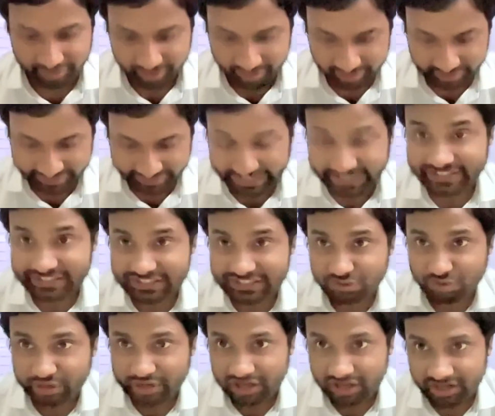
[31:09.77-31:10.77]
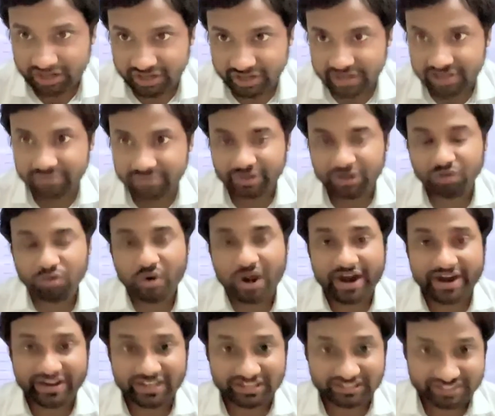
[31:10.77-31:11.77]
tactics, you can able to
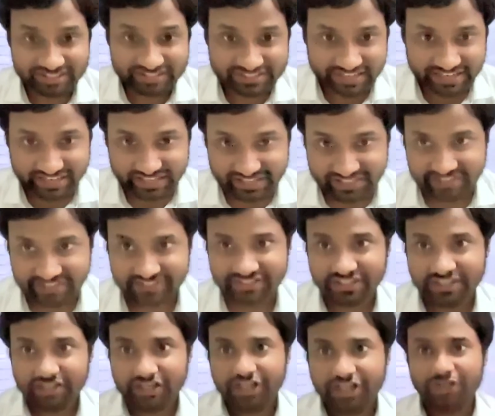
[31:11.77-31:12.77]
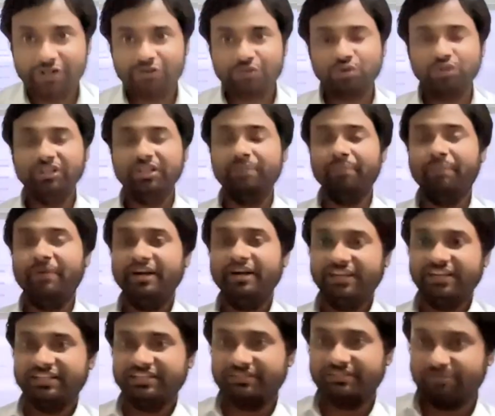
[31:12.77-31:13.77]
handle these challenges. So in the
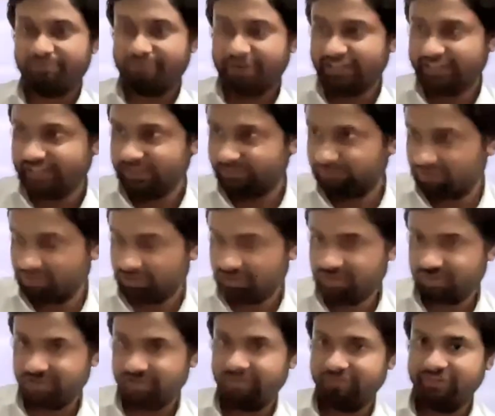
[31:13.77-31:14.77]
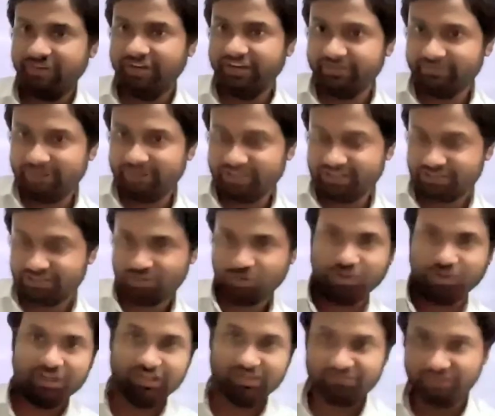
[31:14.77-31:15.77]
multi-floor building,
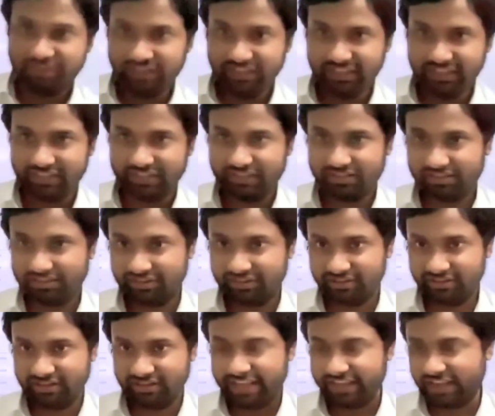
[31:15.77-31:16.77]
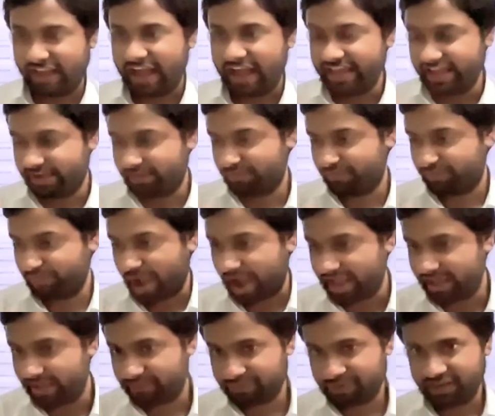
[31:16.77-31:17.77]
multi-storage building, like I am
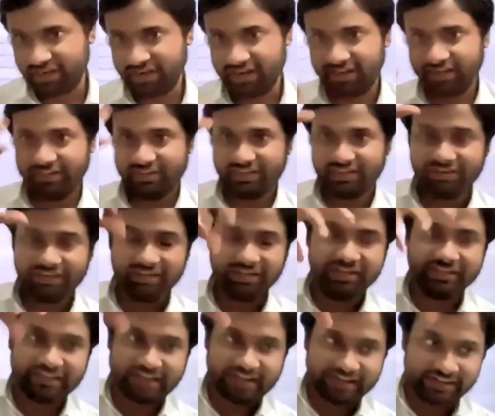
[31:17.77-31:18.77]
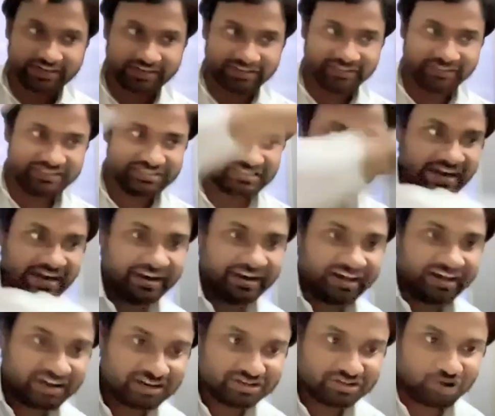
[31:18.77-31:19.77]
currently, it can these
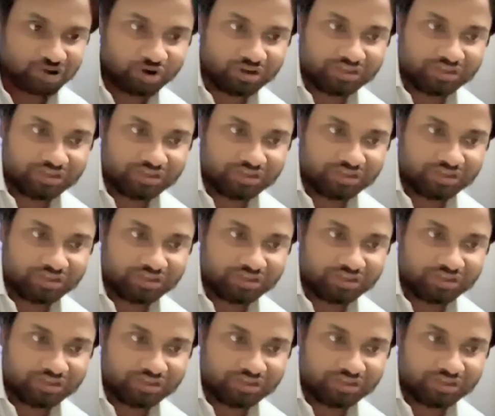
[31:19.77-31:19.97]
lidars or